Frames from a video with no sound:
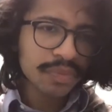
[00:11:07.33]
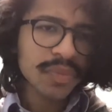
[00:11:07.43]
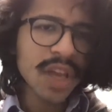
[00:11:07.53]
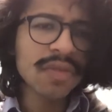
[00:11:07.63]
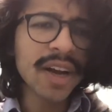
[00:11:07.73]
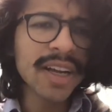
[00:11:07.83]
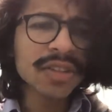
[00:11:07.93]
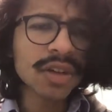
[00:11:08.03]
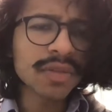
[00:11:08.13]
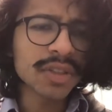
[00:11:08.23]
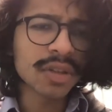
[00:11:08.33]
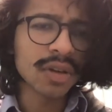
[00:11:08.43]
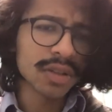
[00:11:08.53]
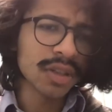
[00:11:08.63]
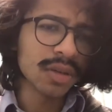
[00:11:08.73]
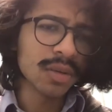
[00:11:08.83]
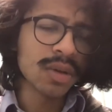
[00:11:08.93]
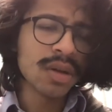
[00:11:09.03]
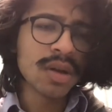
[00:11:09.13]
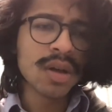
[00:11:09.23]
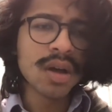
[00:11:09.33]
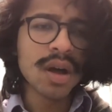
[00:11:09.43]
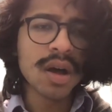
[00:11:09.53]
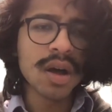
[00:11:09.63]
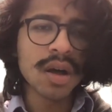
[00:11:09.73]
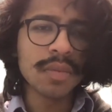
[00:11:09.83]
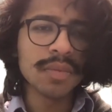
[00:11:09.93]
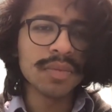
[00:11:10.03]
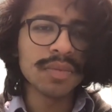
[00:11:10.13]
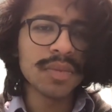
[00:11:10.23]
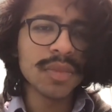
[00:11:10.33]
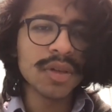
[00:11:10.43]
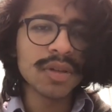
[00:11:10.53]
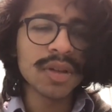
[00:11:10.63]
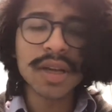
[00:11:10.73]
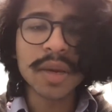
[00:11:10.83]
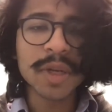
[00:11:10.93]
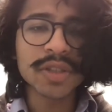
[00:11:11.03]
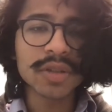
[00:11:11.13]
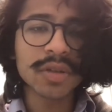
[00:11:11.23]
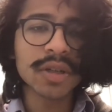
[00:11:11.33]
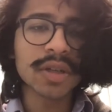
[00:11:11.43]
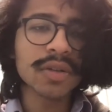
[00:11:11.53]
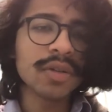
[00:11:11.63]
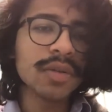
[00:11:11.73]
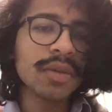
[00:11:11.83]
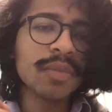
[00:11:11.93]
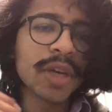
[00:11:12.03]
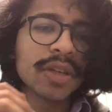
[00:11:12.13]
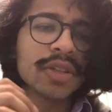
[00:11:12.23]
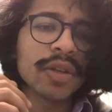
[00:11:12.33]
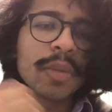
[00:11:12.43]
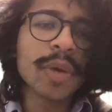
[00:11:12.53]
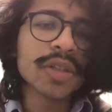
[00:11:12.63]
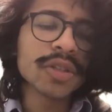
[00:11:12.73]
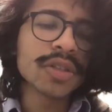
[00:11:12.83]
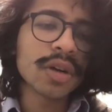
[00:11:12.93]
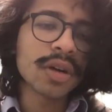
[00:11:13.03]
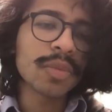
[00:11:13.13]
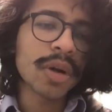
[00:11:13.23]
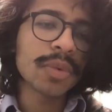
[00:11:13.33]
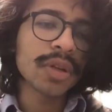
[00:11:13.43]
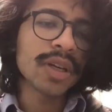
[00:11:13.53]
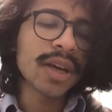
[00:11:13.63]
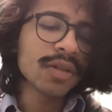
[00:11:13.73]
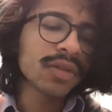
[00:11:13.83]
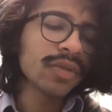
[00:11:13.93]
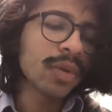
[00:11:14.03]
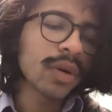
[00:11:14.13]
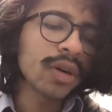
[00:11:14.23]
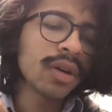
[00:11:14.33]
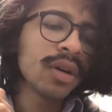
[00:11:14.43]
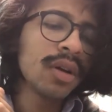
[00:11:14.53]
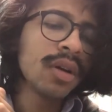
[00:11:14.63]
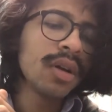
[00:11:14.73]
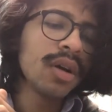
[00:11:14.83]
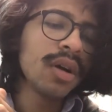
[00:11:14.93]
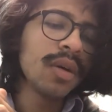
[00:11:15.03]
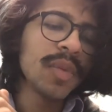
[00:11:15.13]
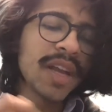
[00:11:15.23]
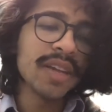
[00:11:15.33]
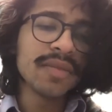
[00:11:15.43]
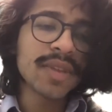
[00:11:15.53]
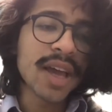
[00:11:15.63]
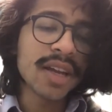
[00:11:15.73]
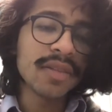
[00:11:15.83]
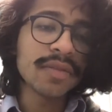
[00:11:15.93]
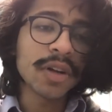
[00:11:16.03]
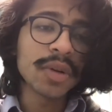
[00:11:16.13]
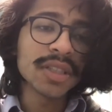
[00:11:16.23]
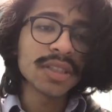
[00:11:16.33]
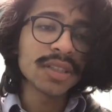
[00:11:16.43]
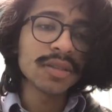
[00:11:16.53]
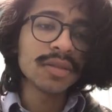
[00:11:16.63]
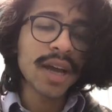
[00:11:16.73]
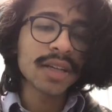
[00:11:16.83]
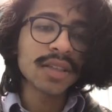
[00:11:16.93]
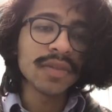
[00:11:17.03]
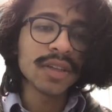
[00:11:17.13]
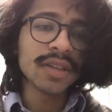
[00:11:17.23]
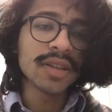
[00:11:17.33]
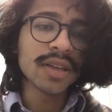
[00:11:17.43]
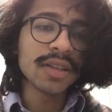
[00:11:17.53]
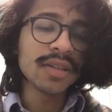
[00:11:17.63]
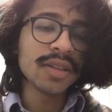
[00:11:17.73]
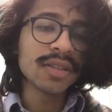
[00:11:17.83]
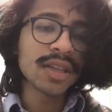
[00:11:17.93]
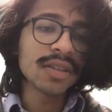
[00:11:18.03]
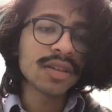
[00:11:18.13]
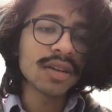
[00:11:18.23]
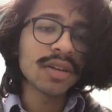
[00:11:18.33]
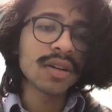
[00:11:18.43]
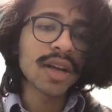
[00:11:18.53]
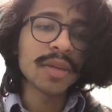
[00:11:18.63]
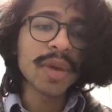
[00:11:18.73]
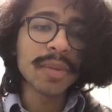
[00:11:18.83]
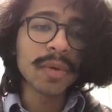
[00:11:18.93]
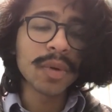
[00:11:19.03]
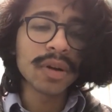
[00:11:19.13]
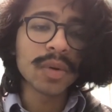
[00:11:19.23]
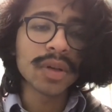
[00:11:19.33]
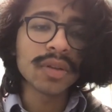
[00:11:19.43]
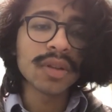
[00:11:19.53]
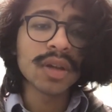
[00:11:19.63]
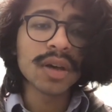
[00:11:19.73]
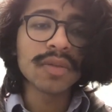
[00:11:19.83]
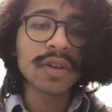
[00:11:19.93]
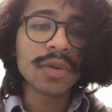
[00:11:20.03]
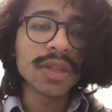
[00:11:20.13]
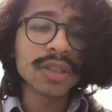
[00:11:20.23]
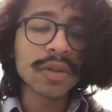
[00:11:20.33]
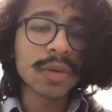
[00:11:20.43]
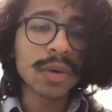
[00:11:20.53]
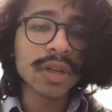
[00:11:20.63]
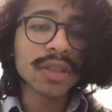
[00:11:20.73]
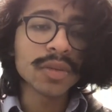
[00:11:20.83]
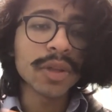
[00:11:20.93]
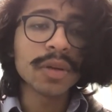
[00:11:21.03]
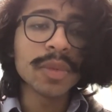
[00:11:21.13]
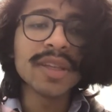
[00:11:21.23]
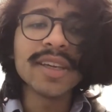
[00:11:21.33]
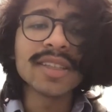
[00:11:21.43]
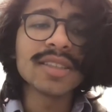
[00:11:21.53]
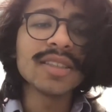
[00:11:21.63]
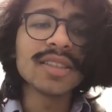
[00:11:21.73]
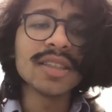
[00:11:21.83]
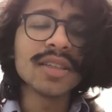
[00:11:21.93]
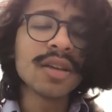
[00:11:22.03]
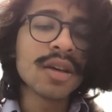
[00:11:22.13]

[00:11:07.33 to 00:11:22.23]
Finance officer also, like I mentioned earlier, making sure that budgets are properly accounted for, any fundraising activity that needs to get done, or any paperwork with fundraising authorities, whether it be the SEC